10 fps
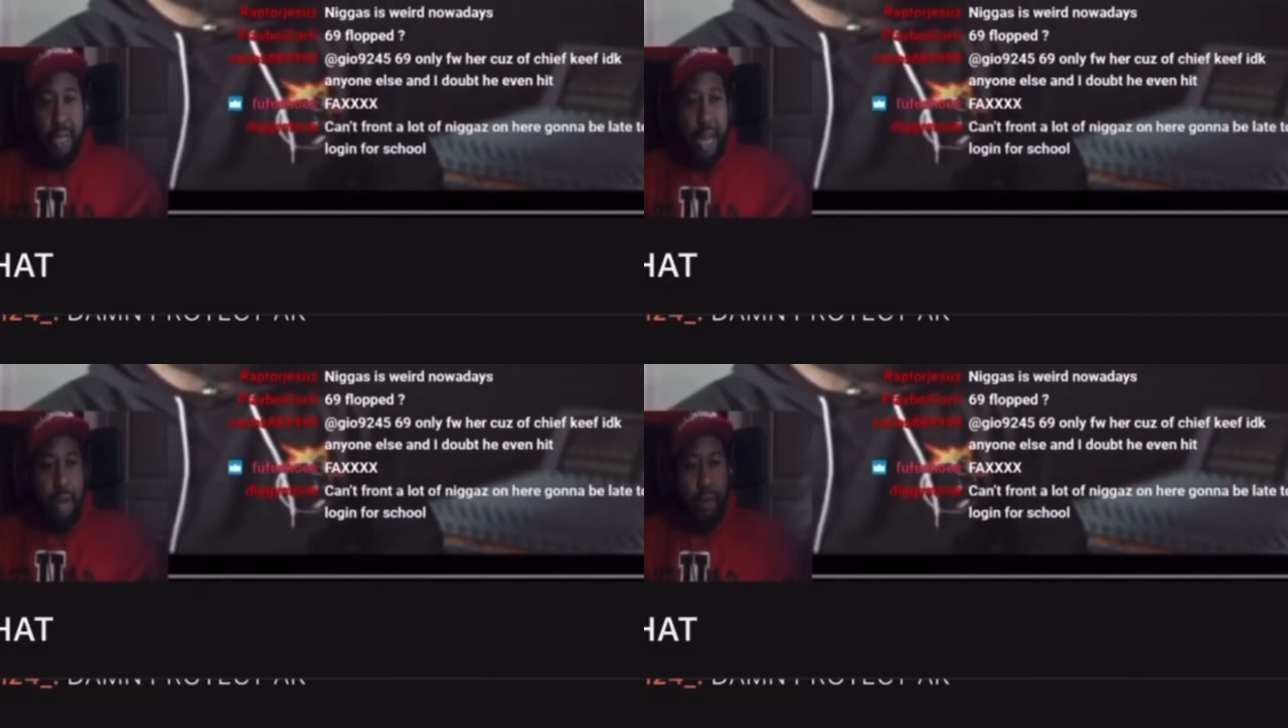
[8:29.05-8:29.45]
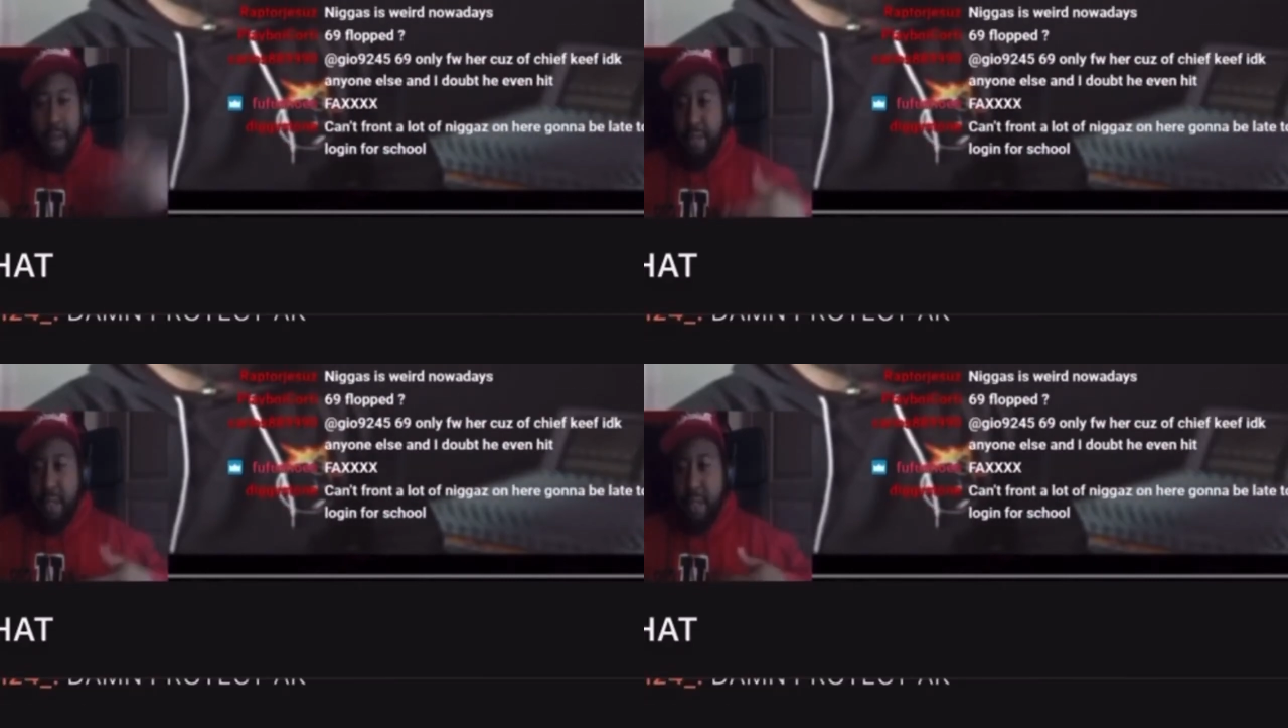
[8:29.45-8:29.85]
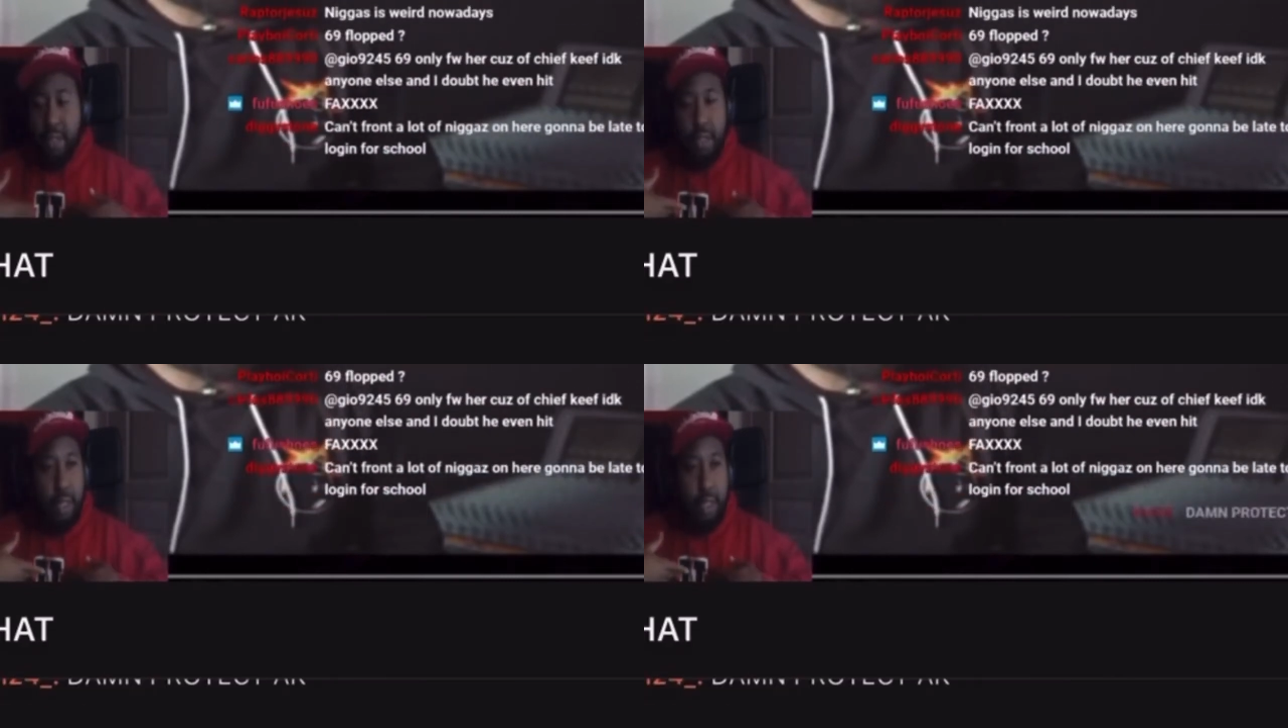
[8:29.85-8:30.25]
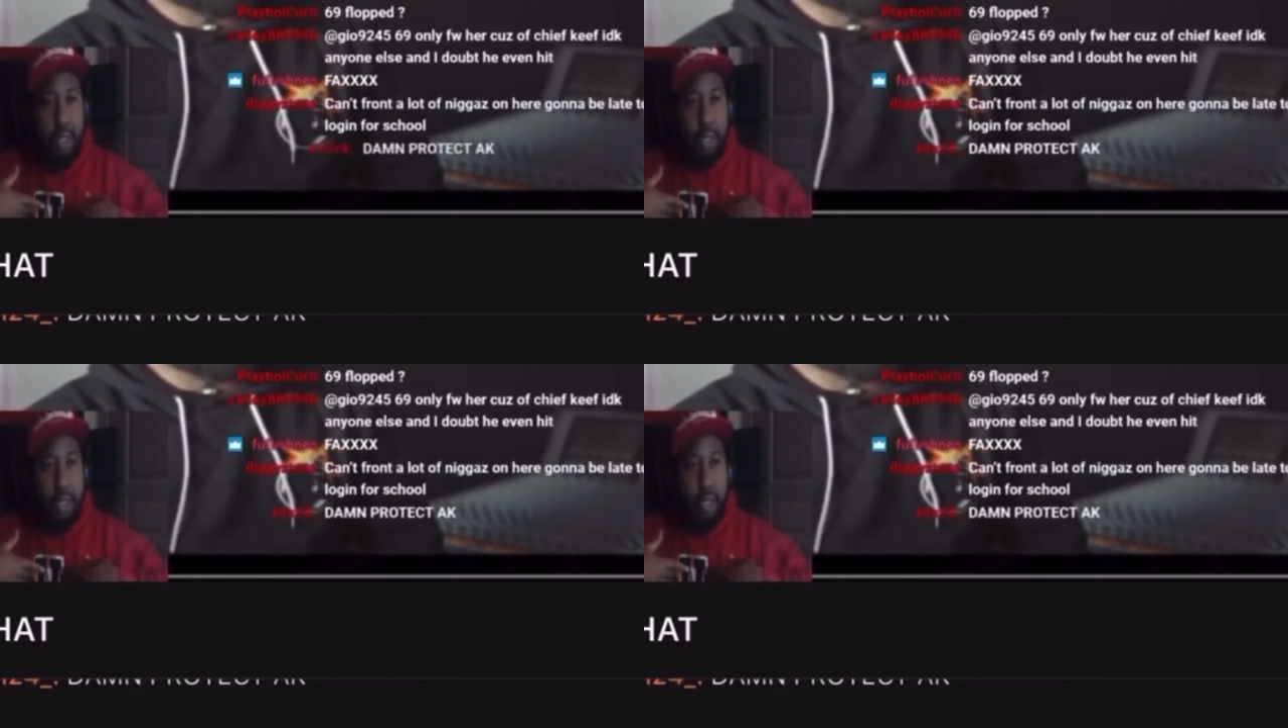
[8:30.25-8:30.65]
I don't have to,
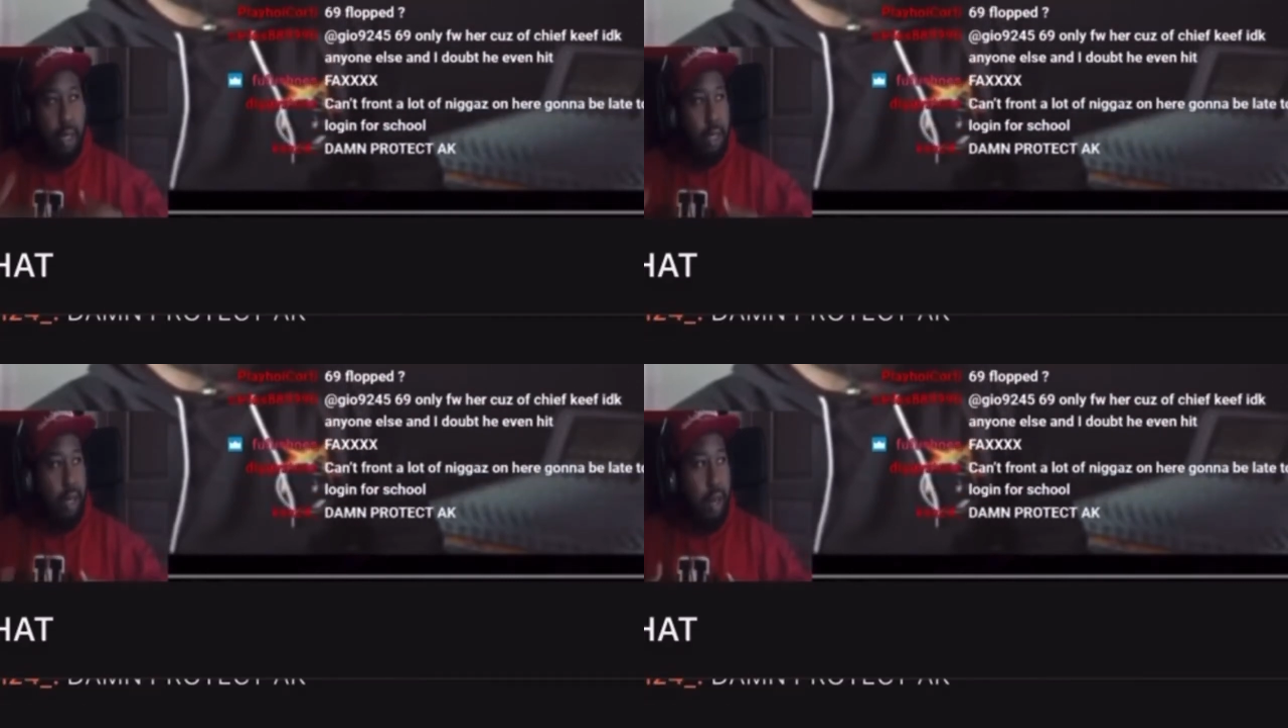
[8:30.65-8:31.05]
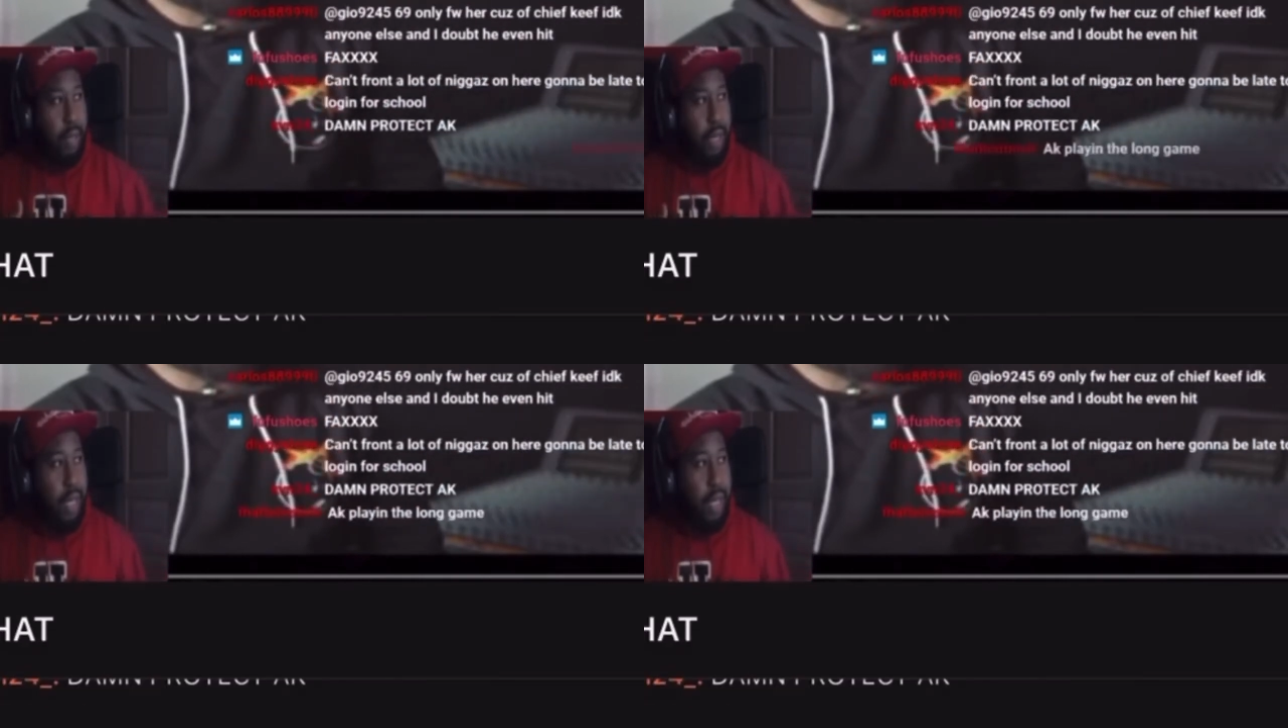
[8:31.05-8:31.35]
you know what I mean?